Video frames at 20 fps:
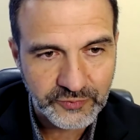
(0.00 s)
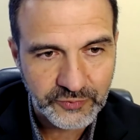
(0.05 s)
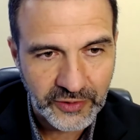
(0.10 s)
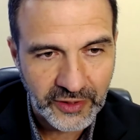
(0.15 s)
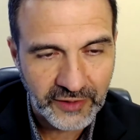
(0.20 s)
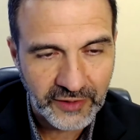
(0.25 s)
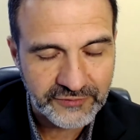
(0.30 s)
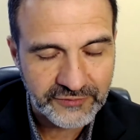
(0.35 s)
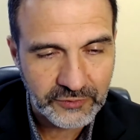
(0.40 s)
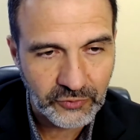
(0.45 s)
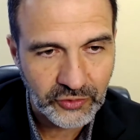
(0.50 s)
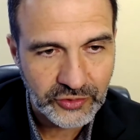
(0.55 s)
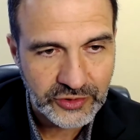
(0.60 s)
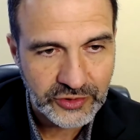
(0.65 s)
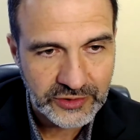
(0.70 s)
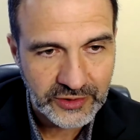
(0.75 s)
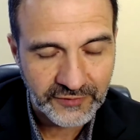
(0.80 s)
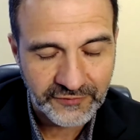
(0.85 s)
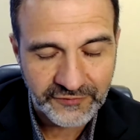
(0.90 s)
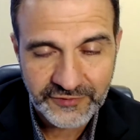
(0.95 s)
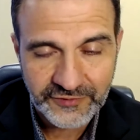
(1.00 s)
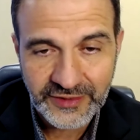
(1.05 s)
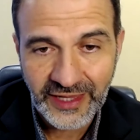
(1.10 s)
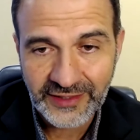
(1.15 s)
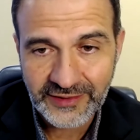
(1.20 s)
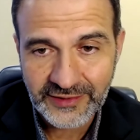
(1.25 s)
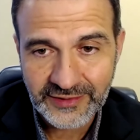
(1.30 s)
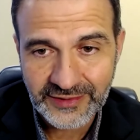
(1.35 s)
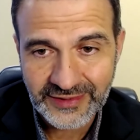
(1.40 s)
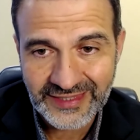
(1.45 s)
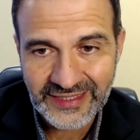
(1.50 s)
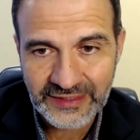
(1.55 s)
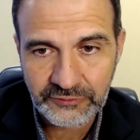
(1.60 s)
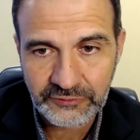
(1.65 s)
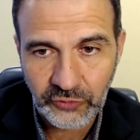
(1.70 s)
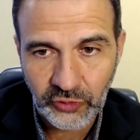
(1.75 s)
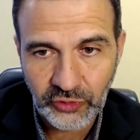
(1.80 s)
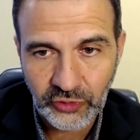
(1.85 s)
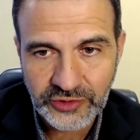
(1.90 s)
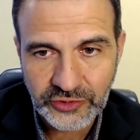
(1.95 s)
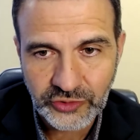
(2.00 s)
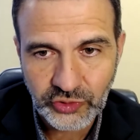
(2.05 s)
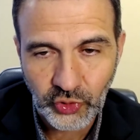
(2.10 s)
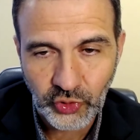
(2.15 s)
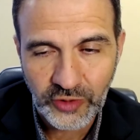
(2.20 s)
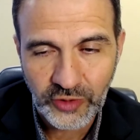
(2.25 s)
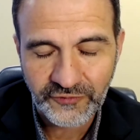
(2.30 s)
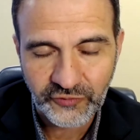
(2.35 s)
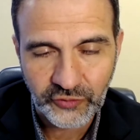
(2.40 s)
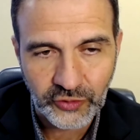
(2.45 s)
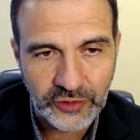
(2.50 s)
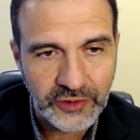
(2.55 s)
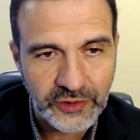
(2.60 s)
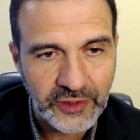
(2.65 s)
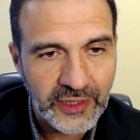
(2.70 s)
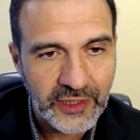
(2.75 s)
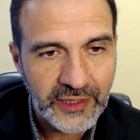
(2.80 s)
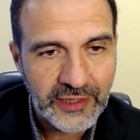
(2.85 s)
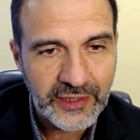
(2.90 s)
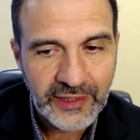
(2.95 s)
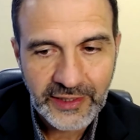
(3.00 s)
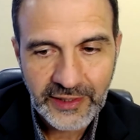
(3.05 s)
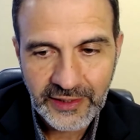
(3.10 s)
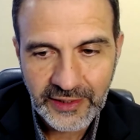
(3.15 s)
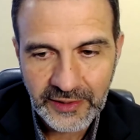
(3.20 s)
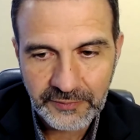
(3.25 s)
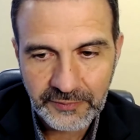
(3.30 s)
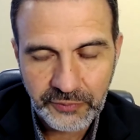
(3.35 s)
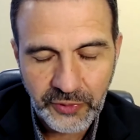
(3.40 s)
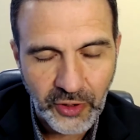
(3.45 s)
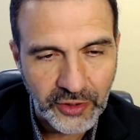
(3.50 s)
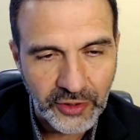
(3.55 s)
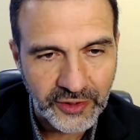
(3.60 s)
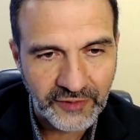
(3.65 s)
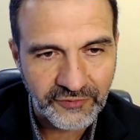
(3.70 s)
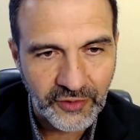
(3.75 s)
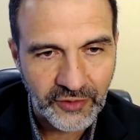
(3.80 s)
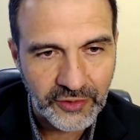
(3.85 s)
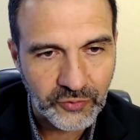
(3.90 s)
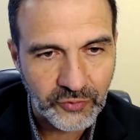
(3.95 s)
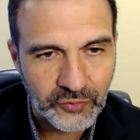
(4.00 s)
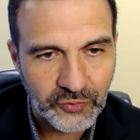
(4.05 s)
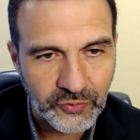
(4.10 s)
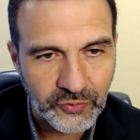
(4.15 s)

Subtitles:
one of the most, if not the most joyful part of our